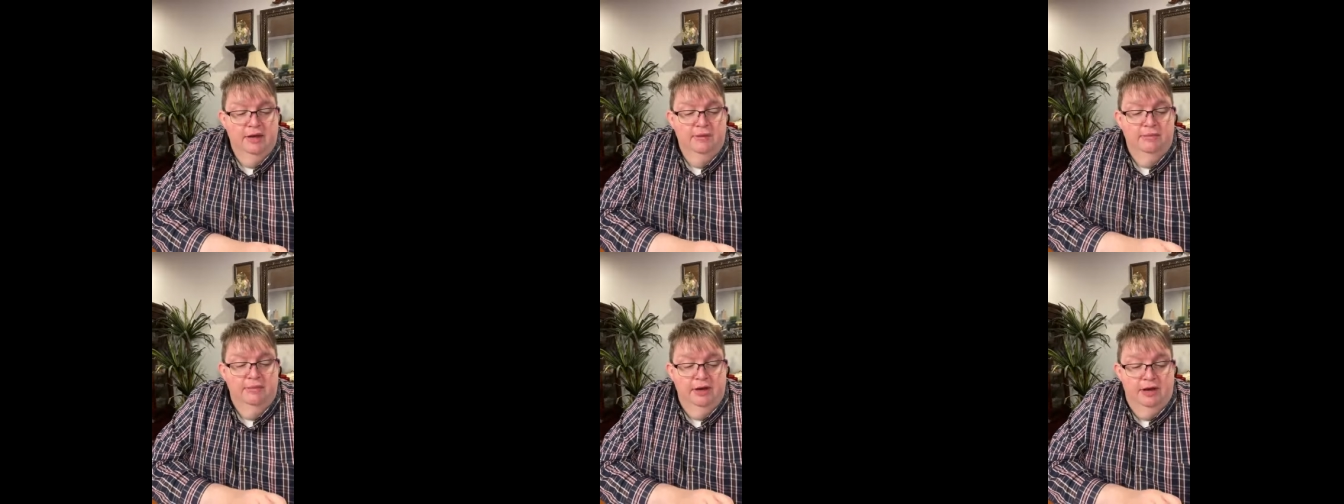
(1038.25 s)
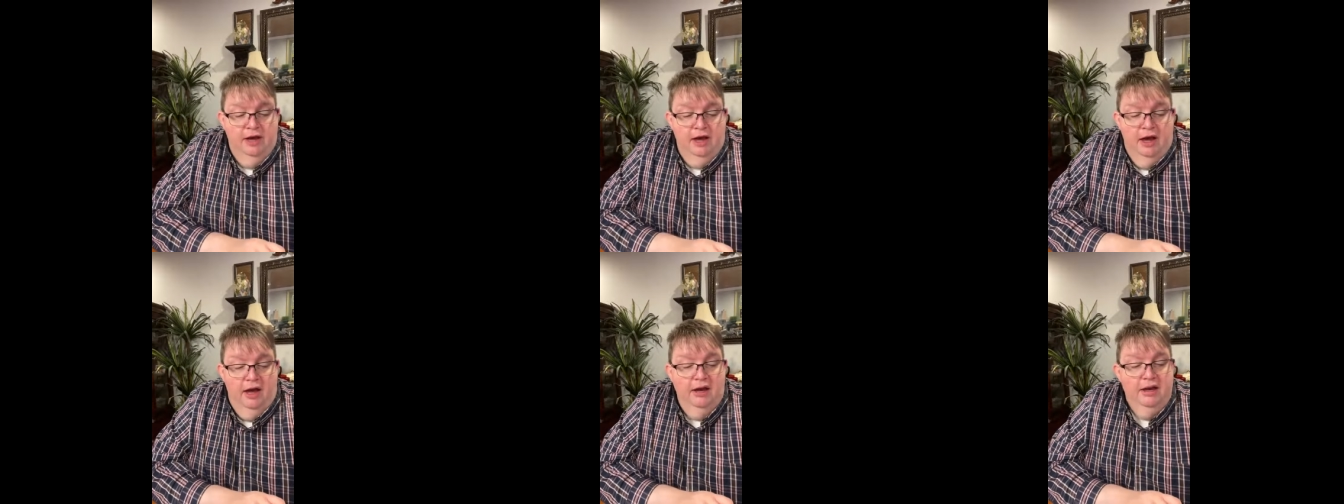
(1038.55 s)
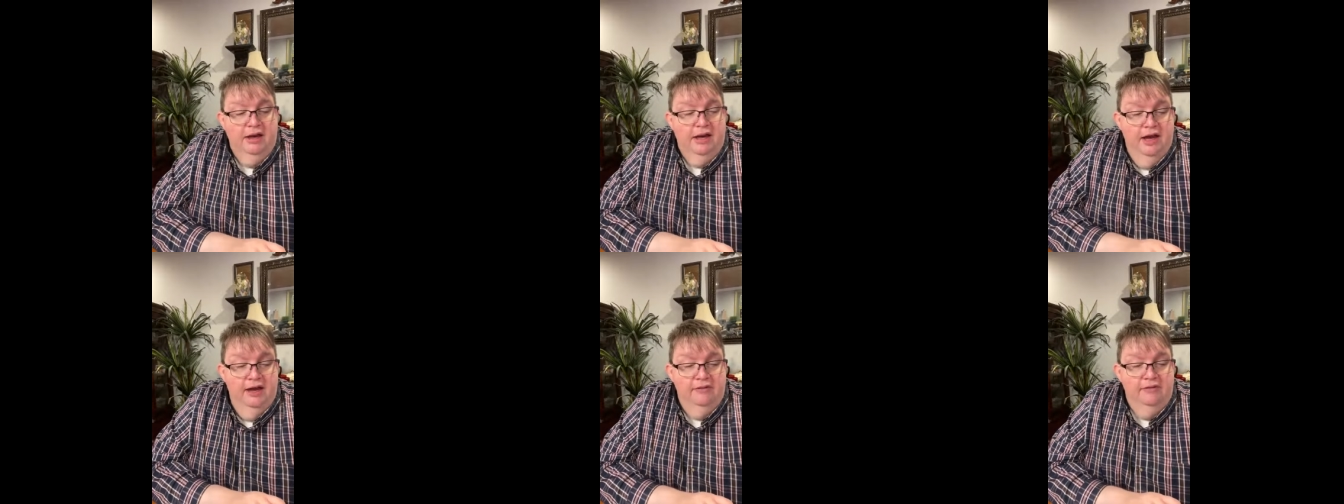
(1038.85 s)
but
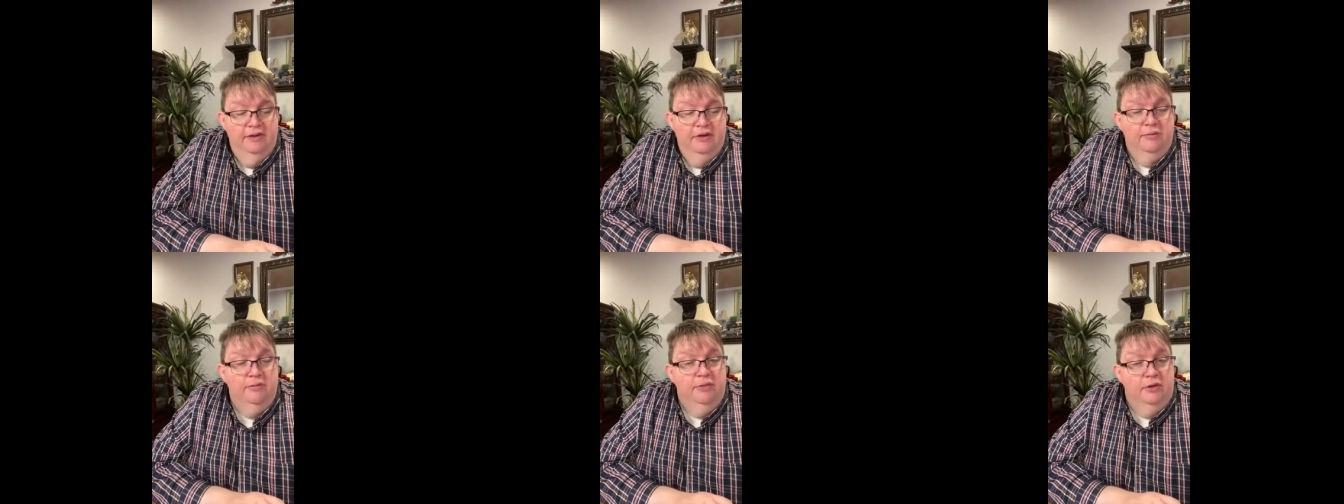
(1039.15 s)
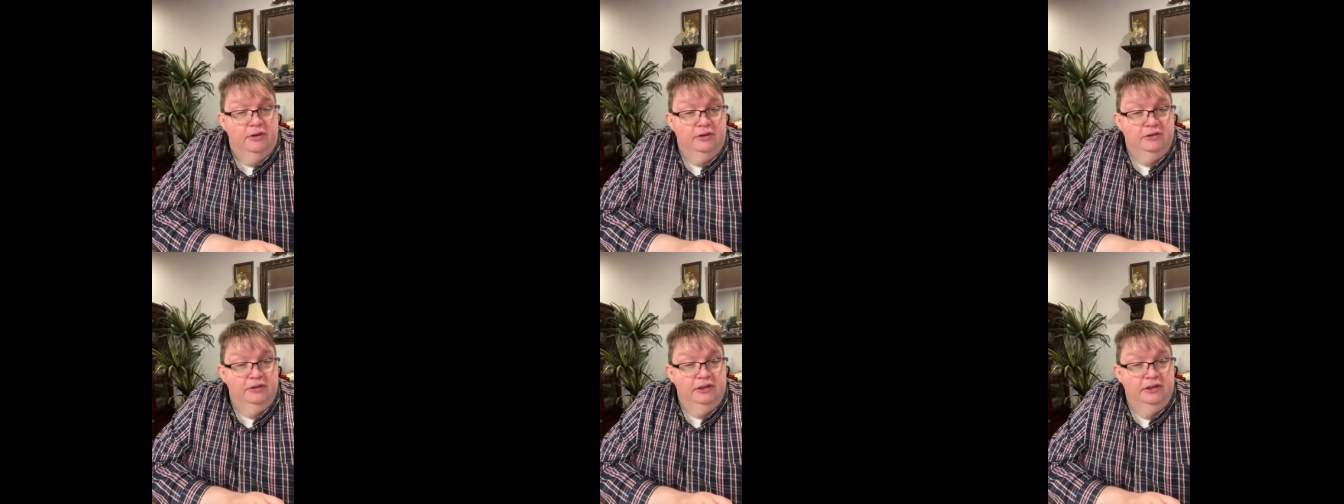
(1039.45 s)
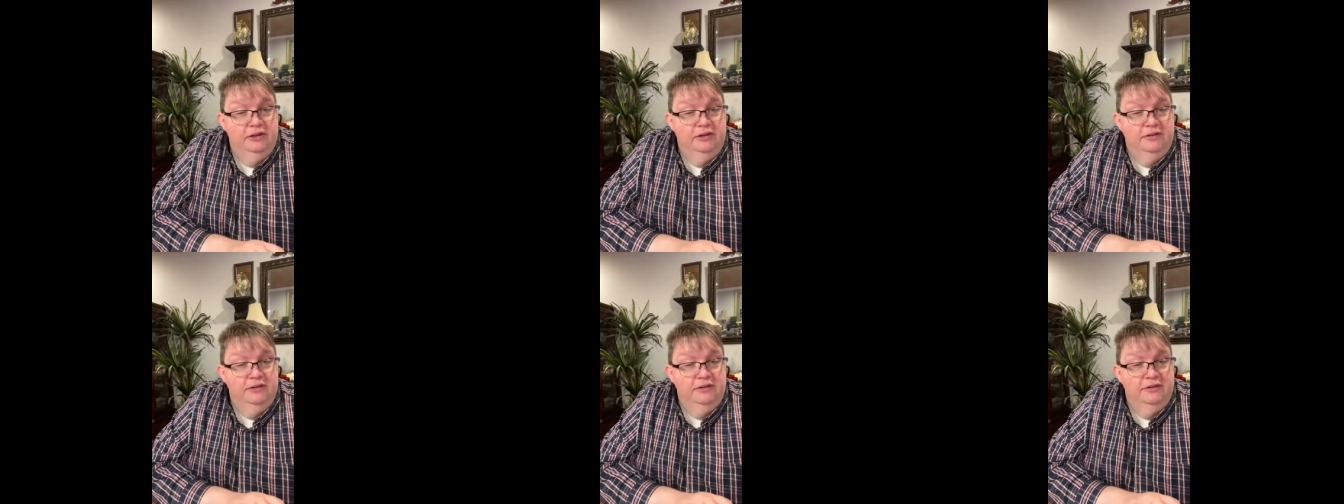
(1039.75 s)
God gave him
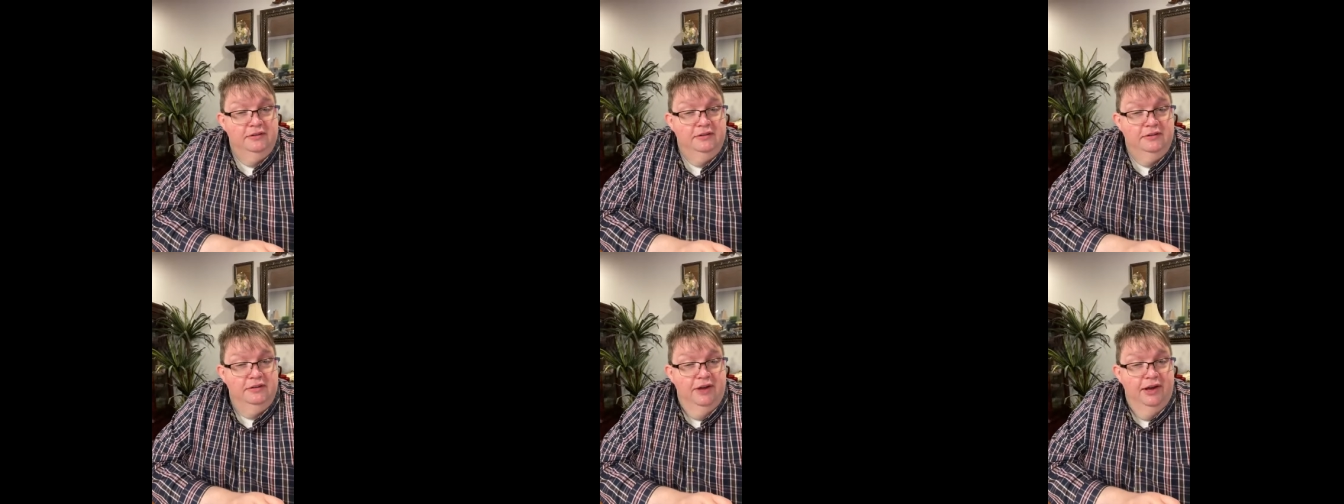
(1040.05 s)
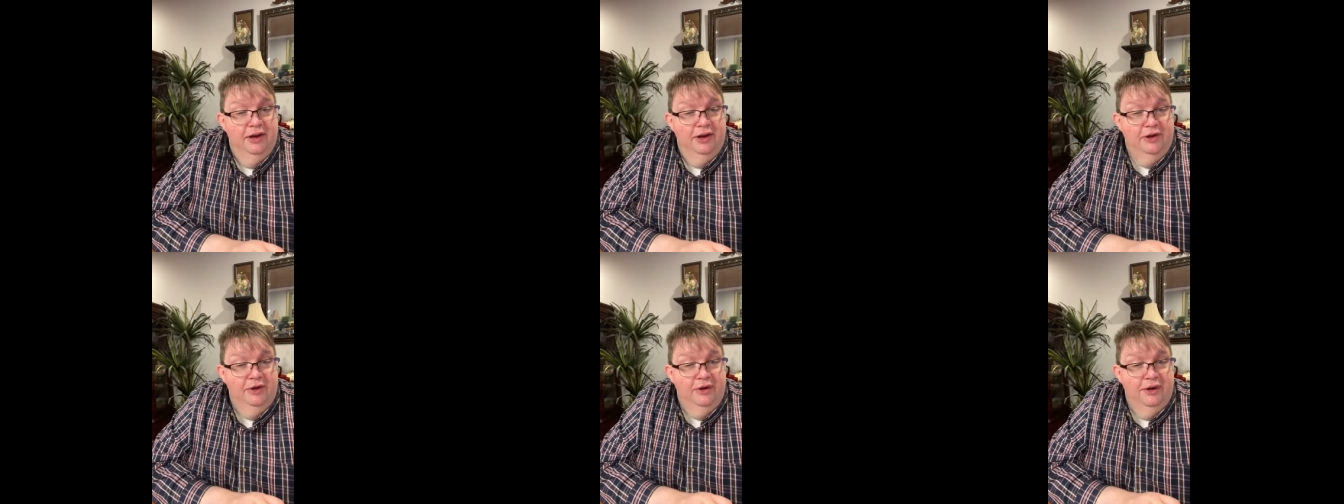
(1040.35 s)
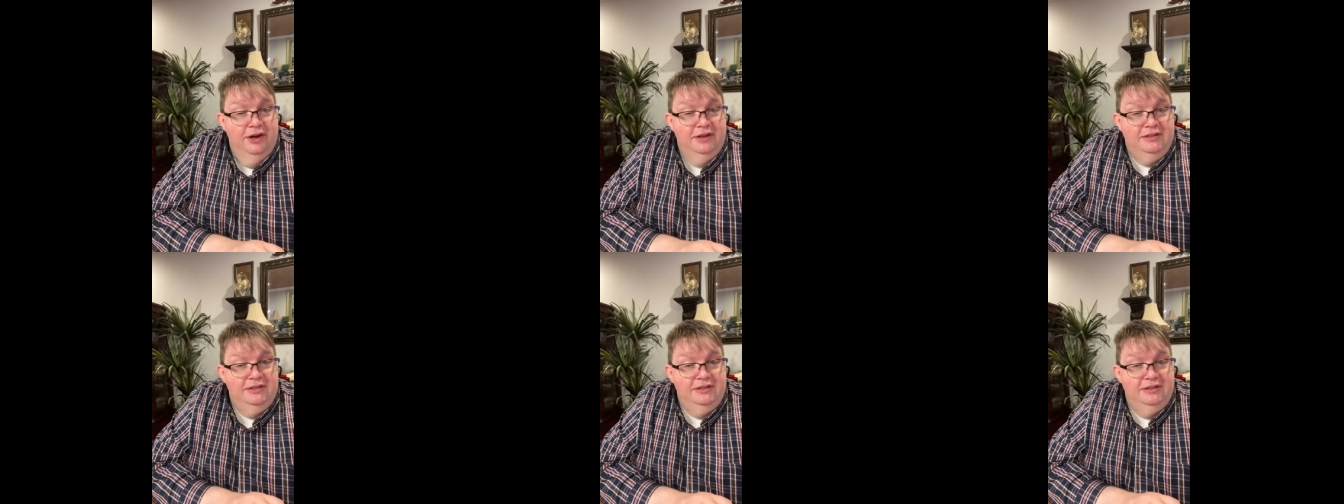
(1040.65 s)
mercy and
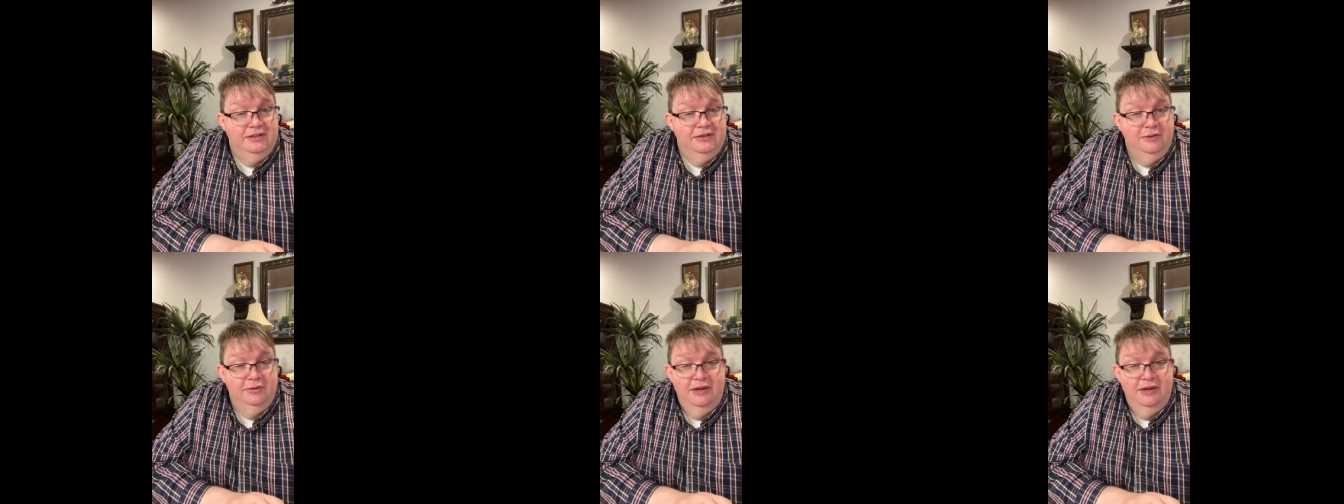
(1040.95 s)
grace.